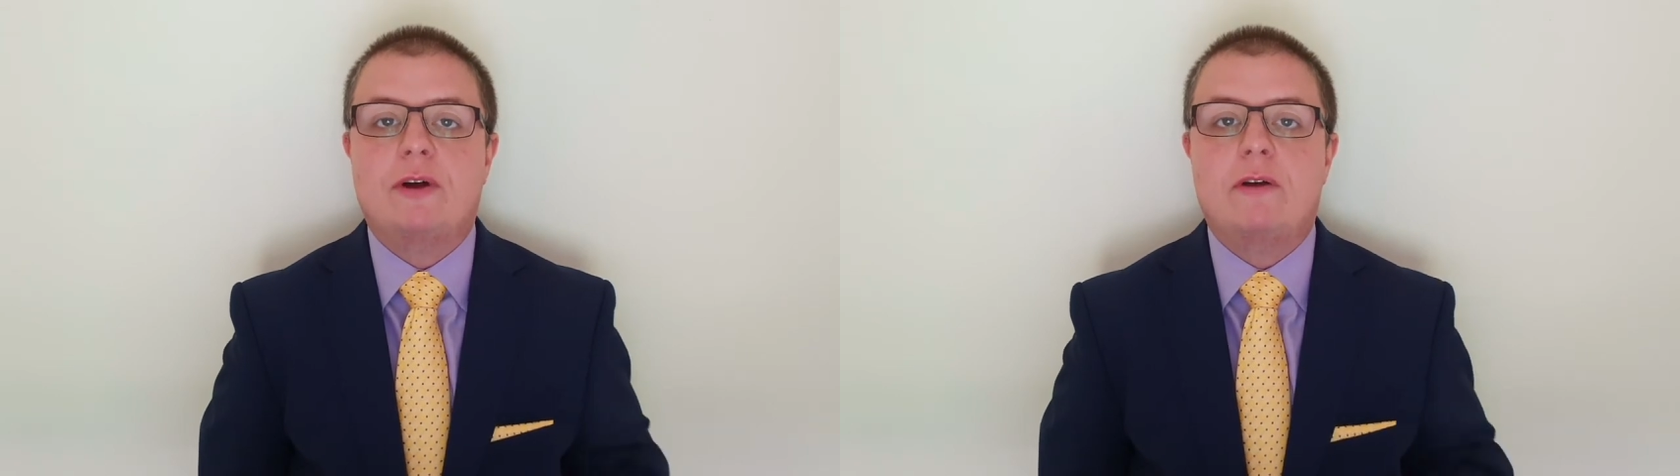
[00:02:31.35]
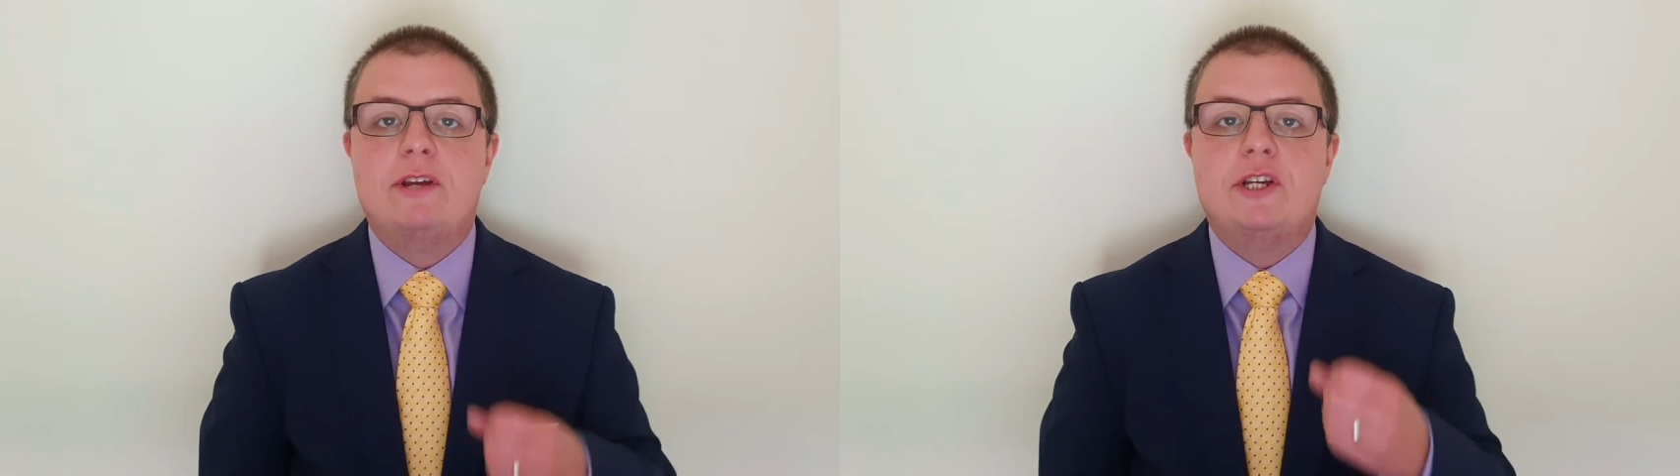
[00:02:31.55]

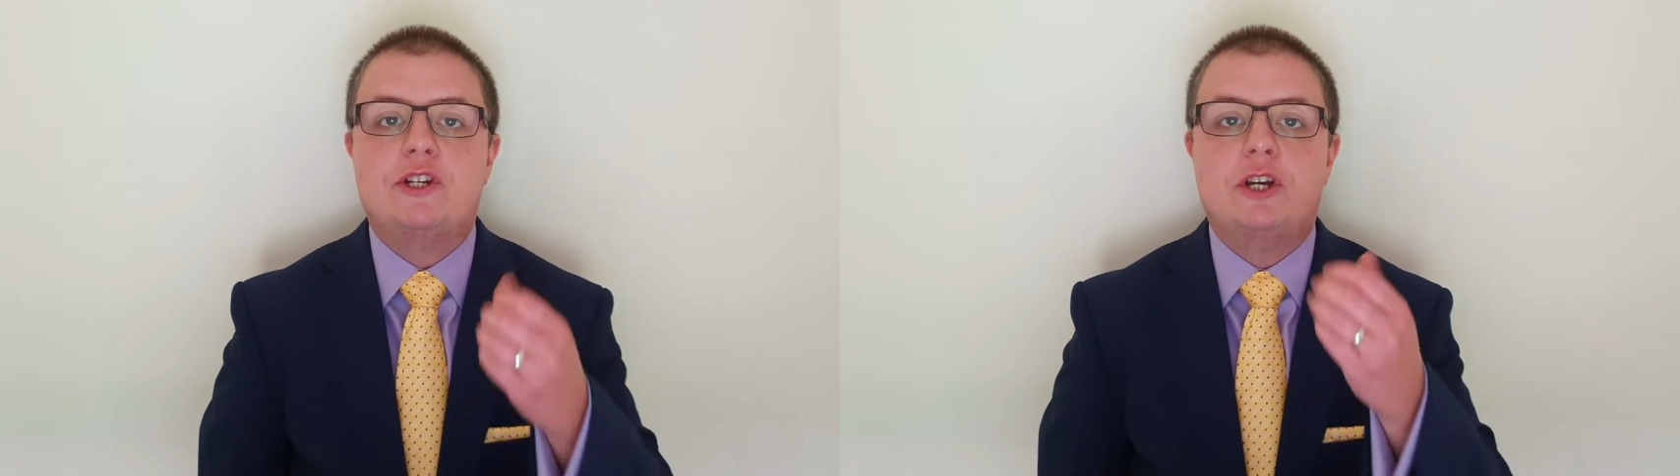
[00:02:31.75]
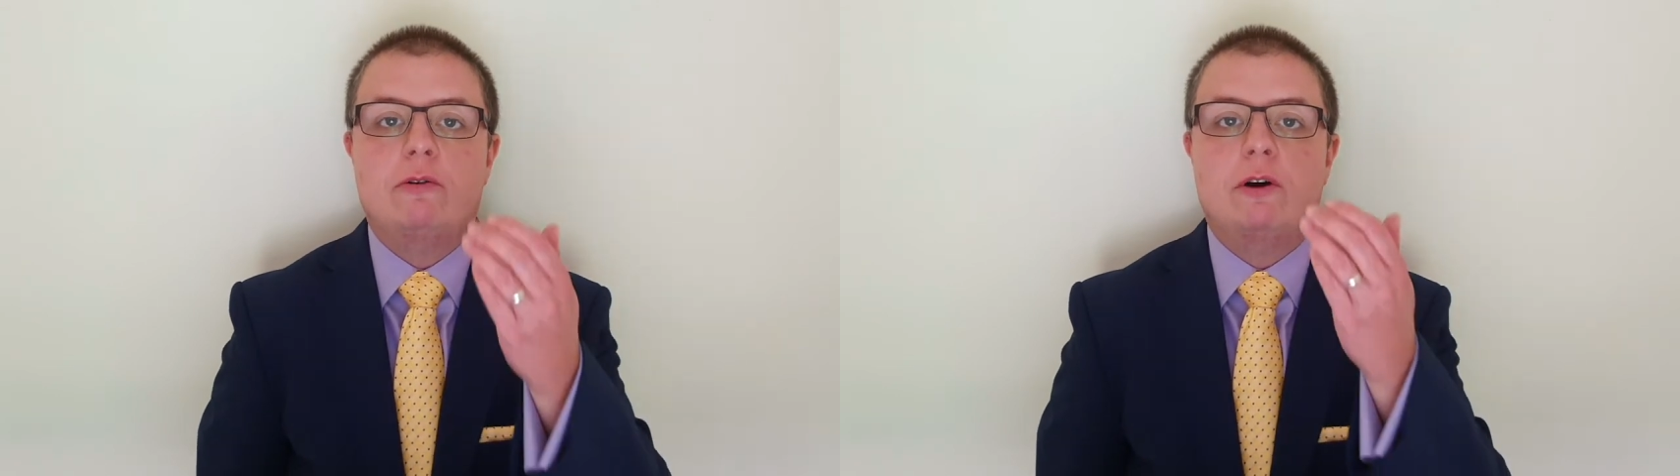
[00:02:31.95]
very
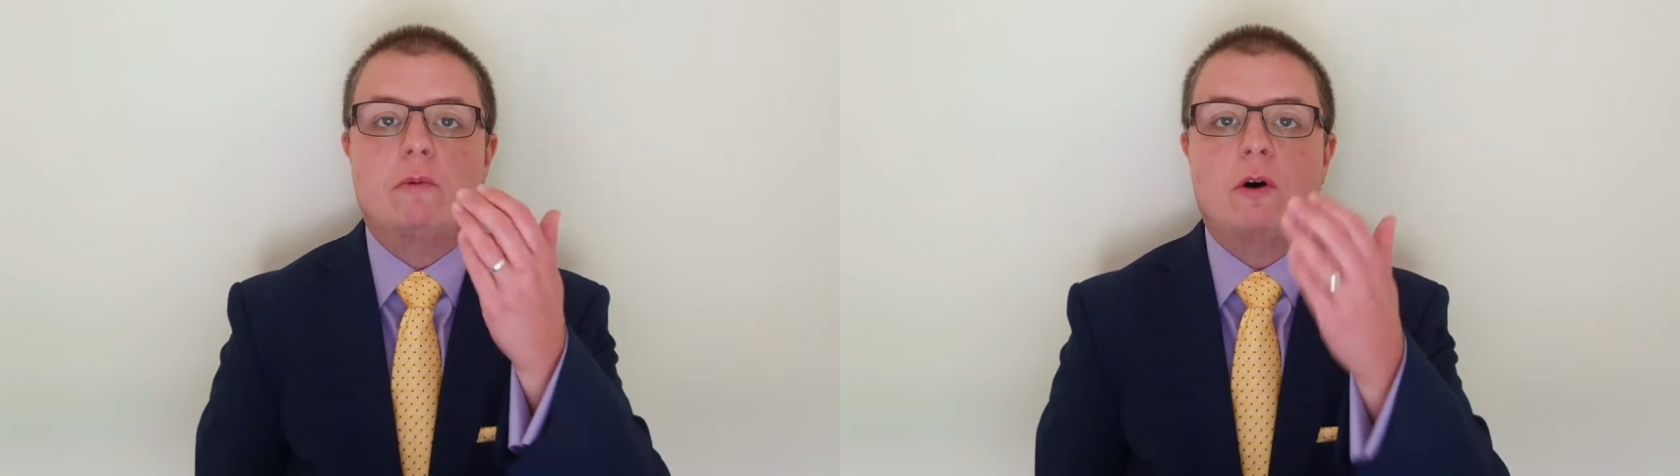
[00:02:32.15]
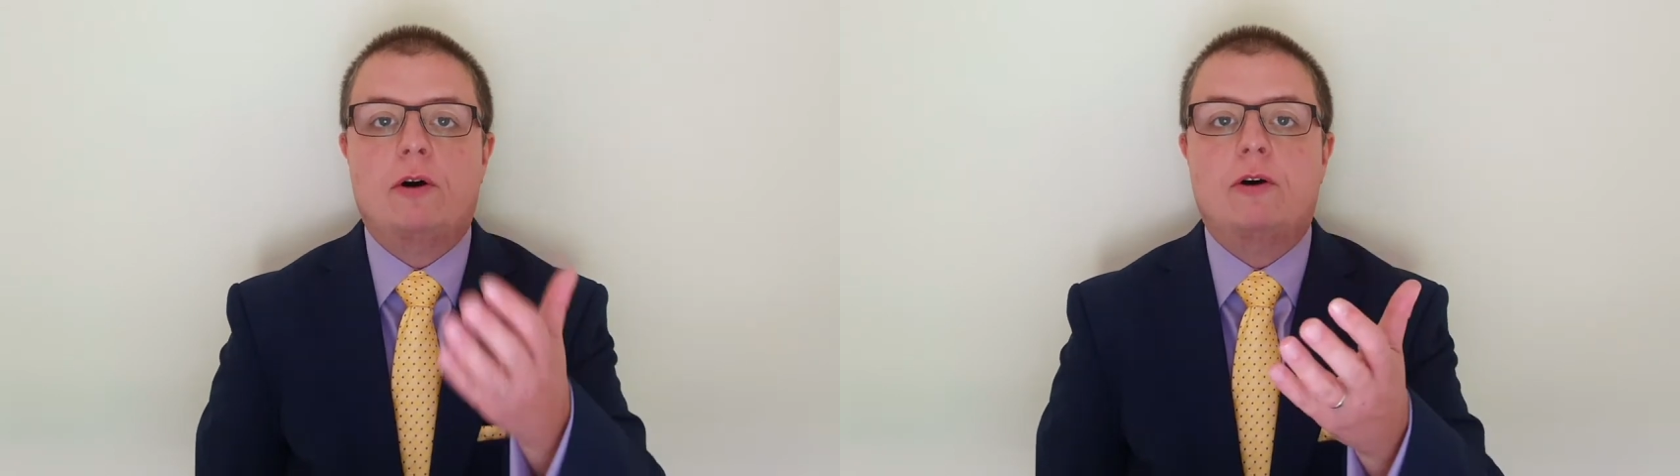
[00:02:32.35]
sure
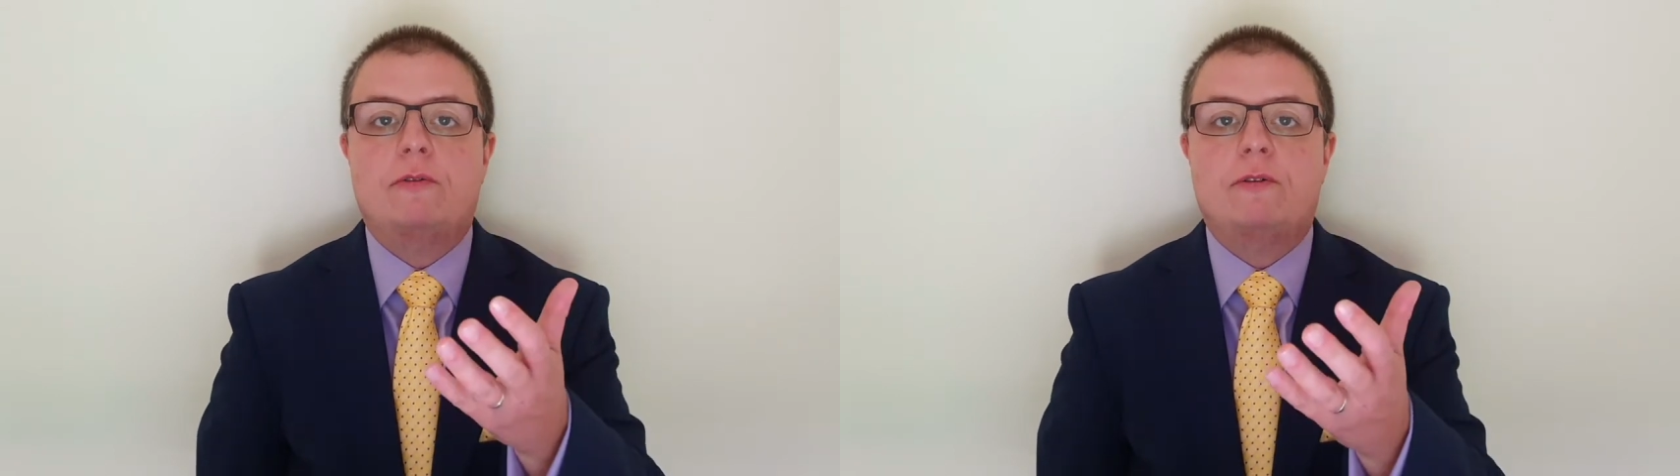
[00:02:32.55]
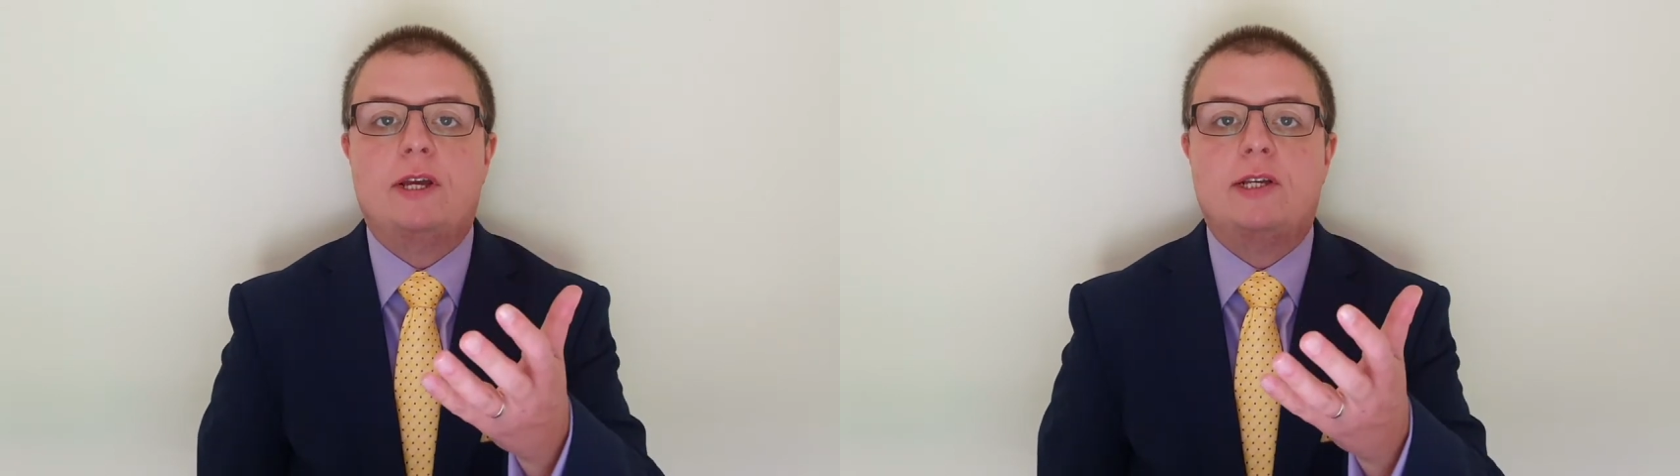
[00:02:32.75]
what
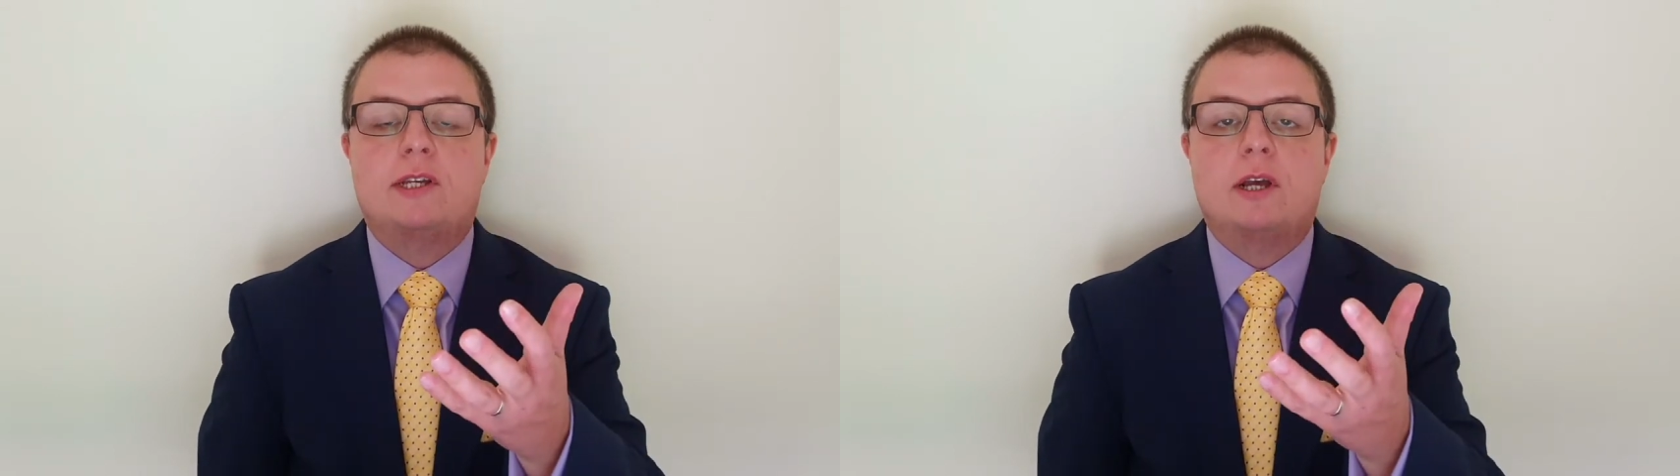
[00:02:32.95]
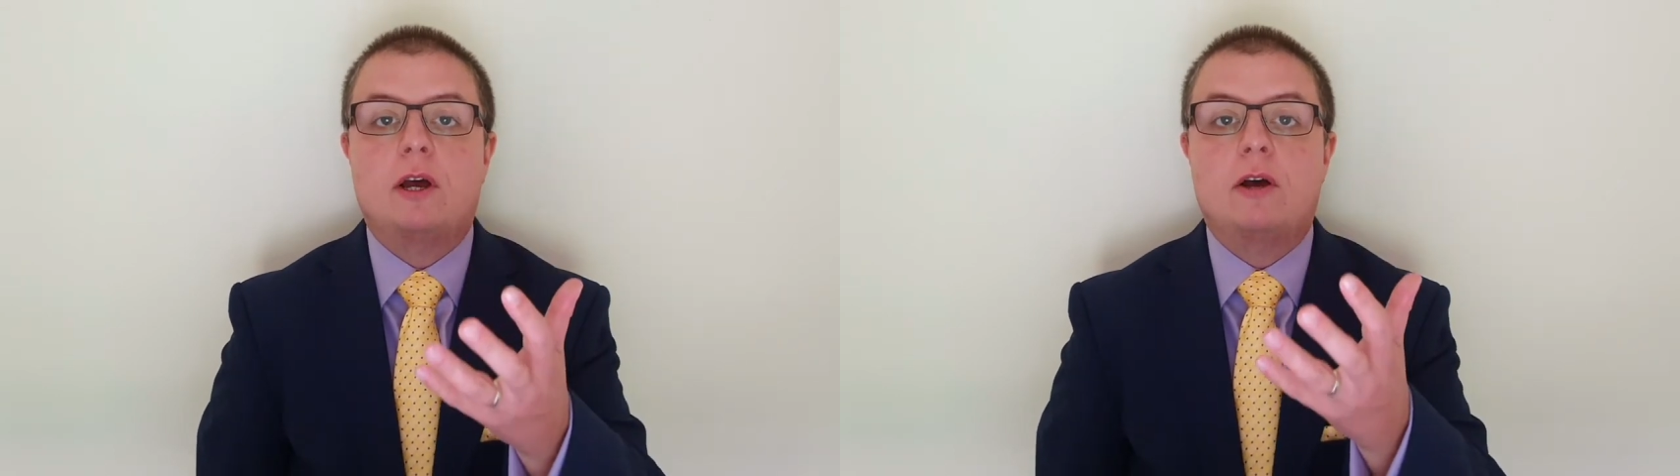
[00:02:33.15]
of his